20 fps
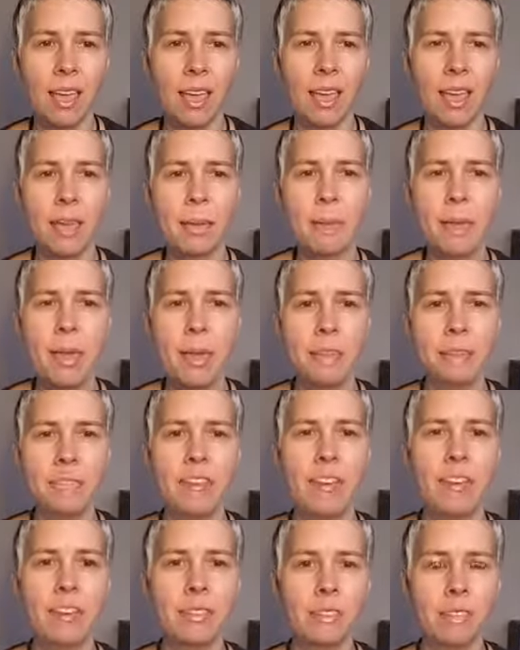I am Pam
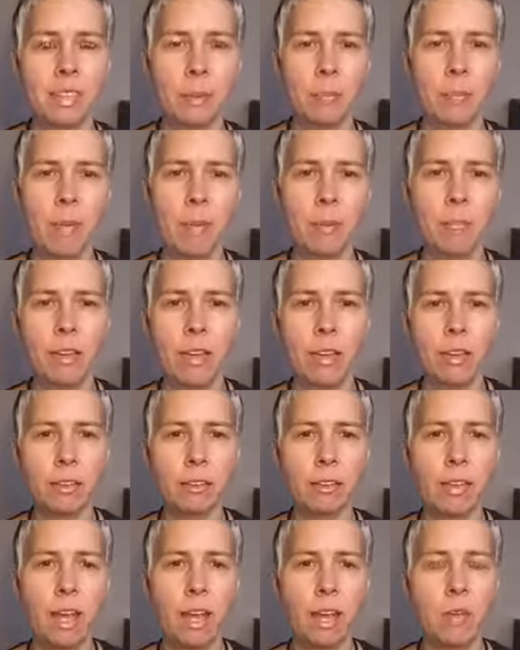Fox at
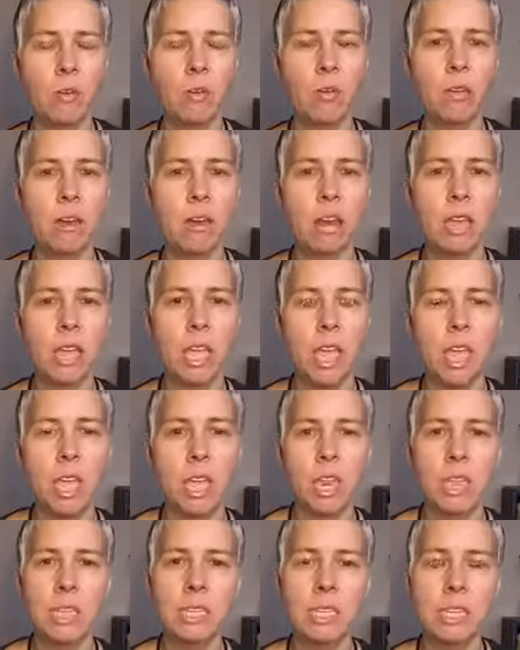pamfox.org
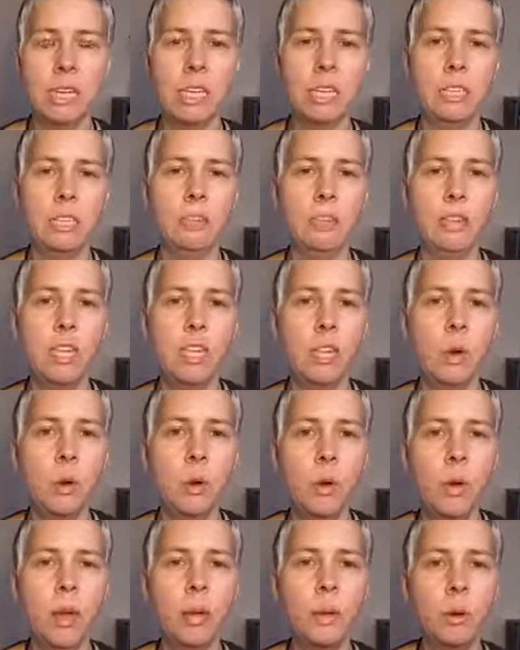and in today's
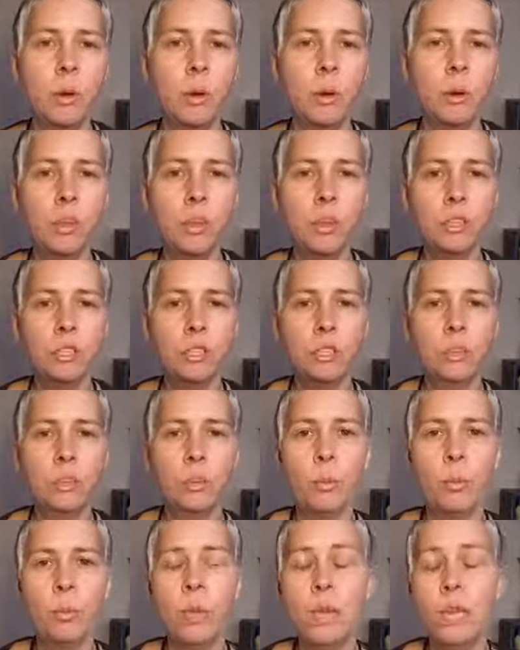video I'm going
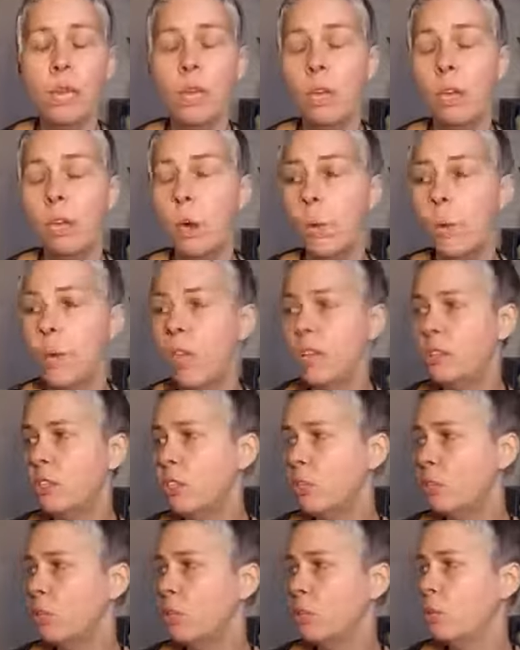to be going
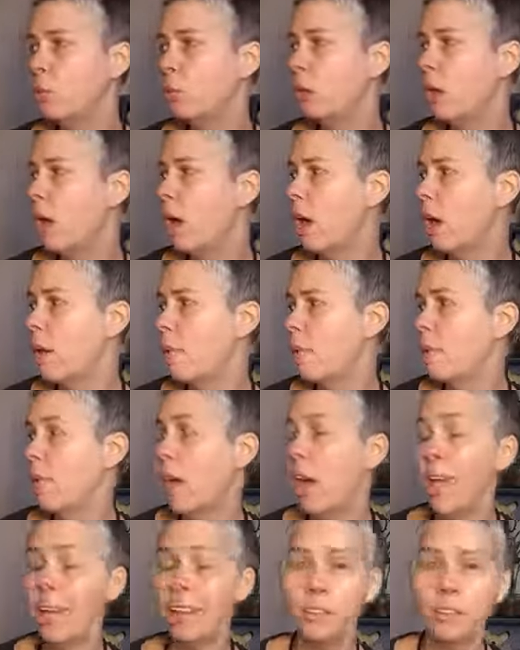to um, the
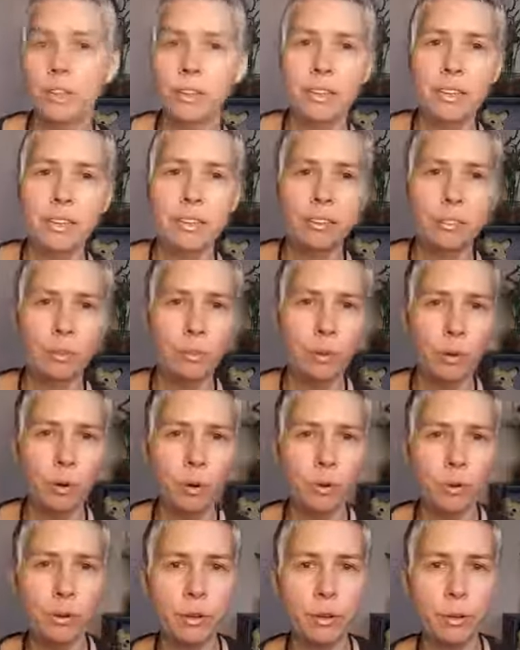hiatal hernia
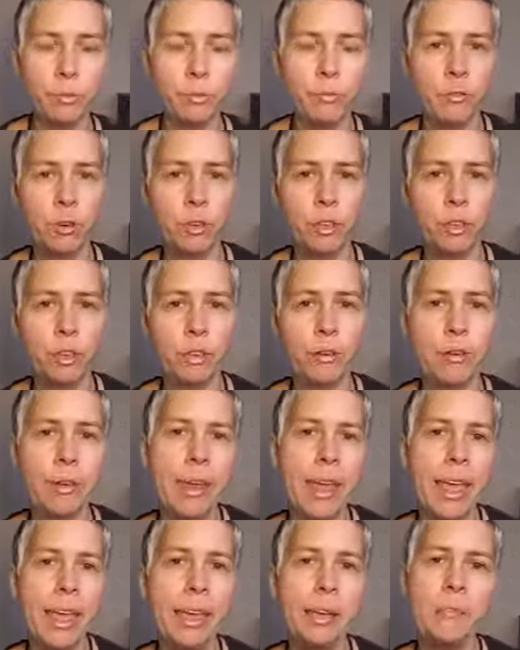support group for
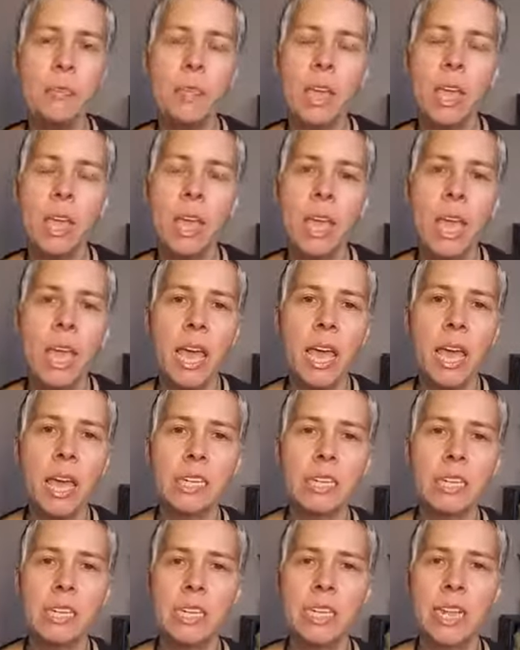Q&A
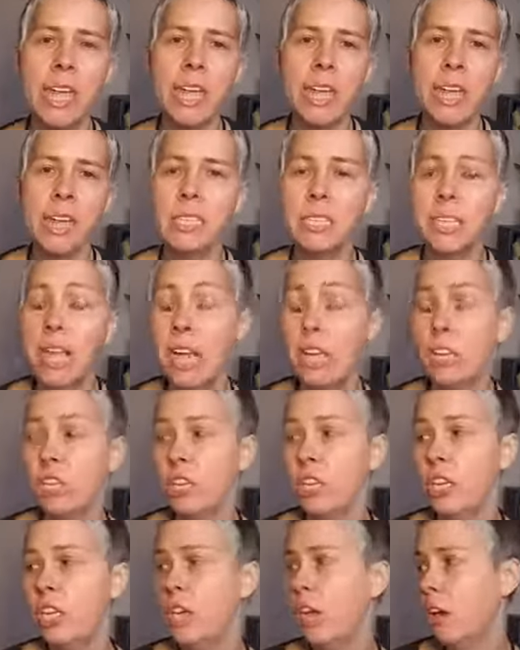and today's
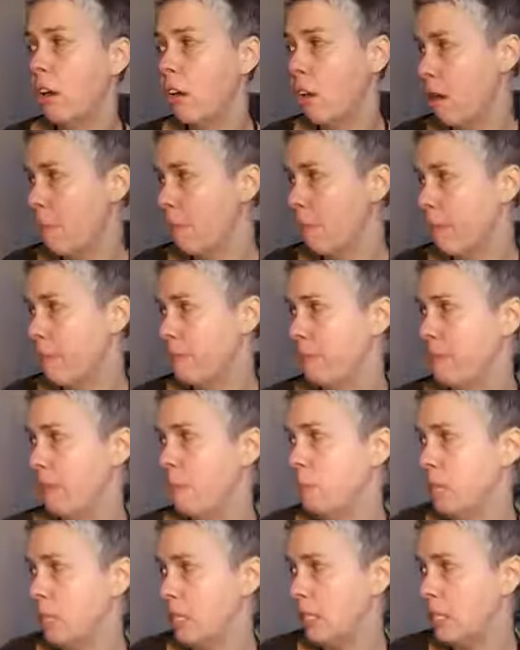actually a comment
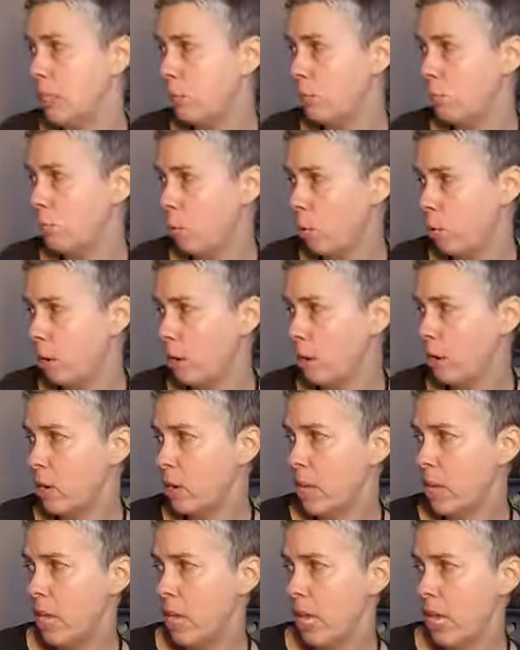from Cindy Rohr
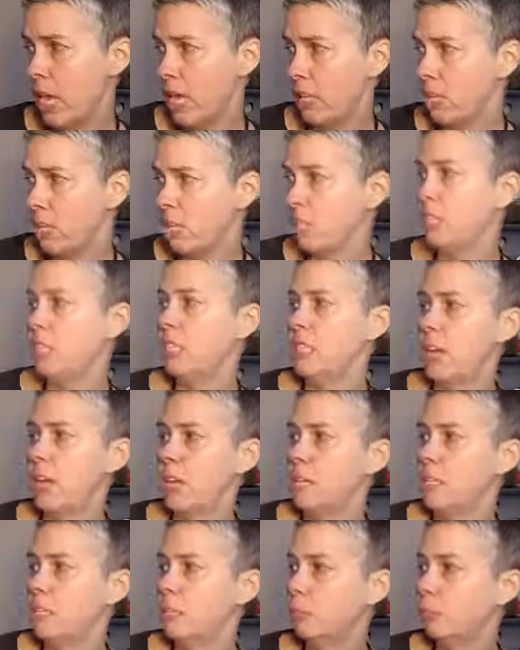and she
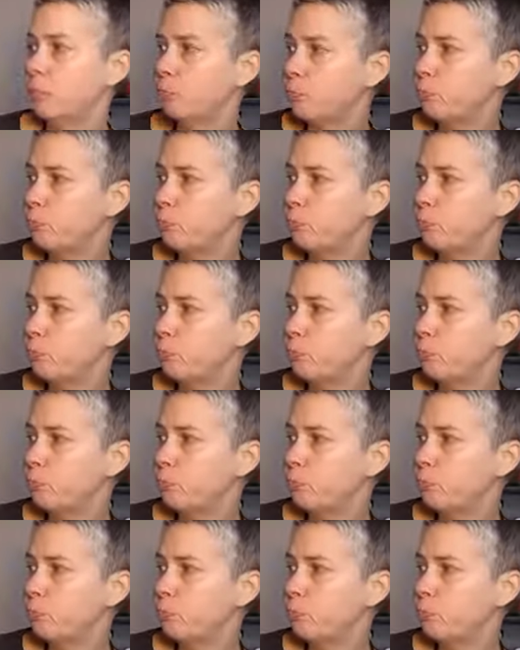says,